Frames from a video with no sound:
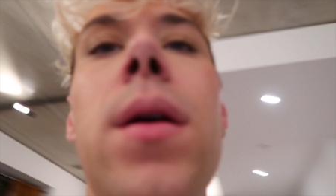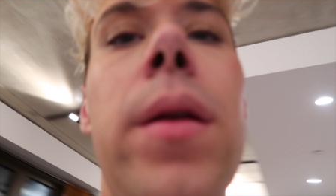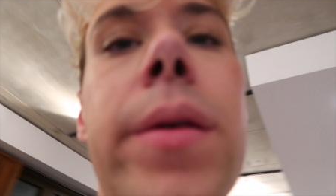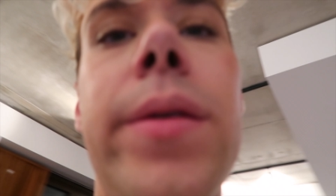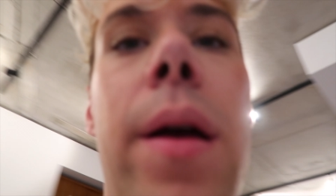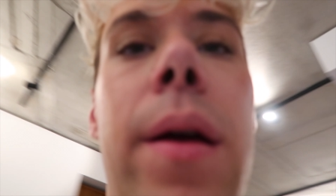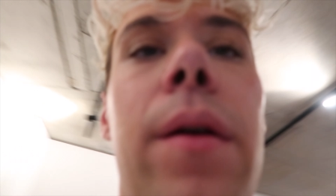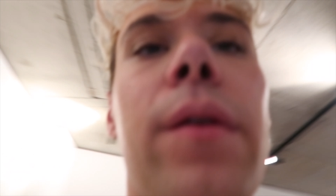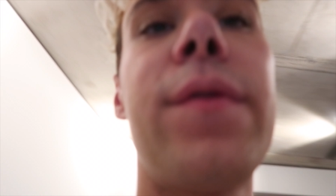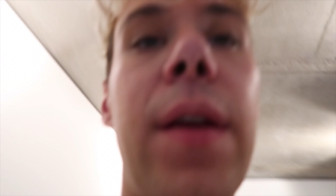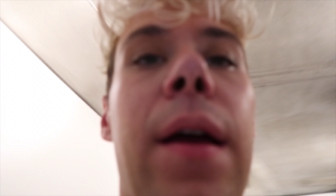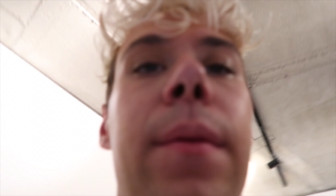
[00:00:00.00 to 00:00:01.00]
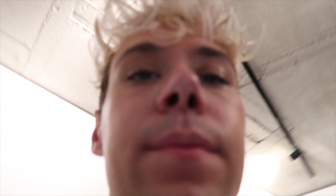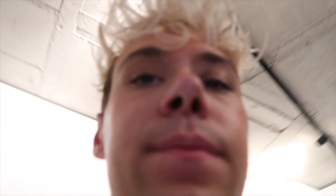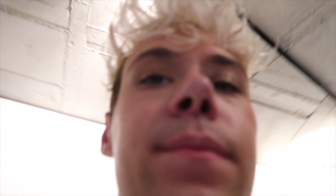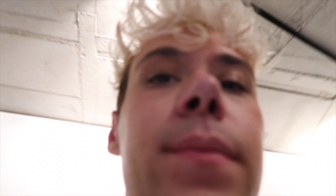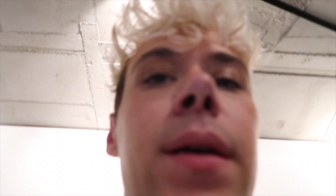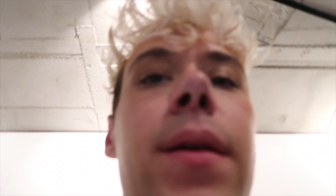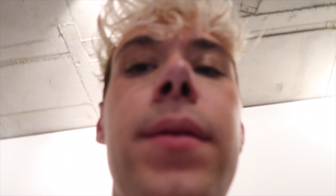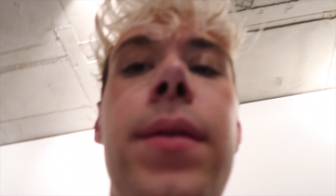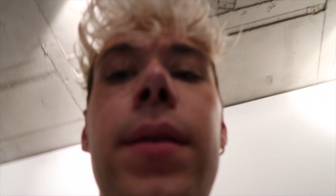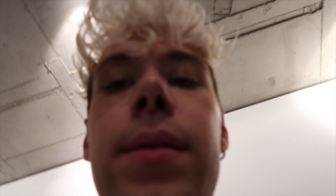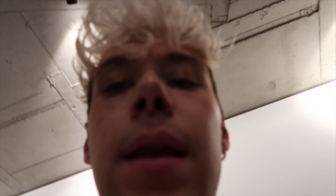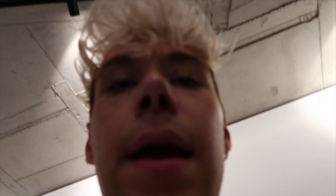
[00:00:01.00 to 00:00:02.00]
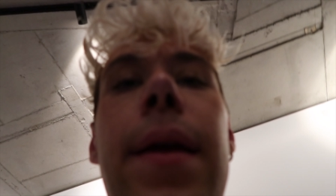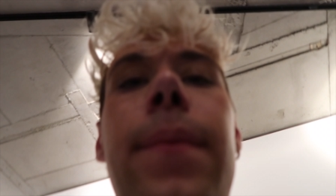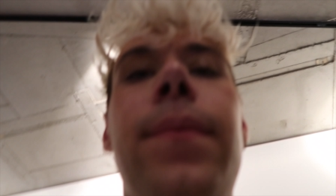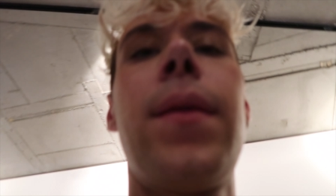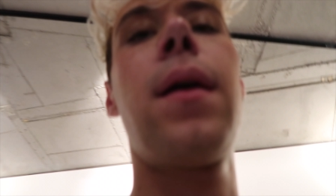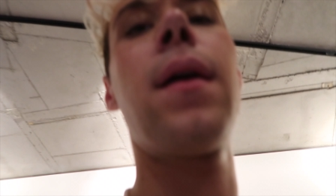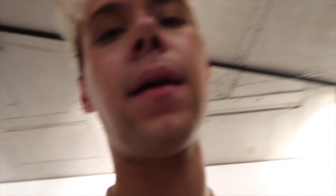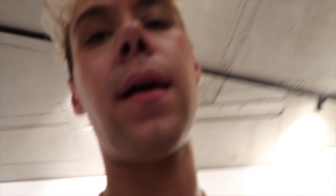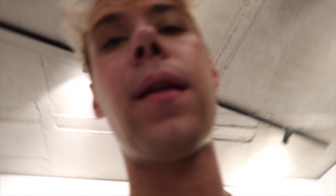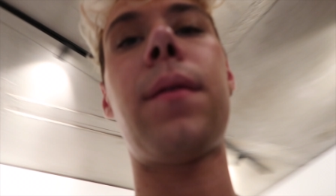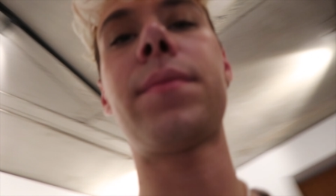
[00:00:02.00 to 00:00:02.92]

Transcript: gonna sign off now because it's late and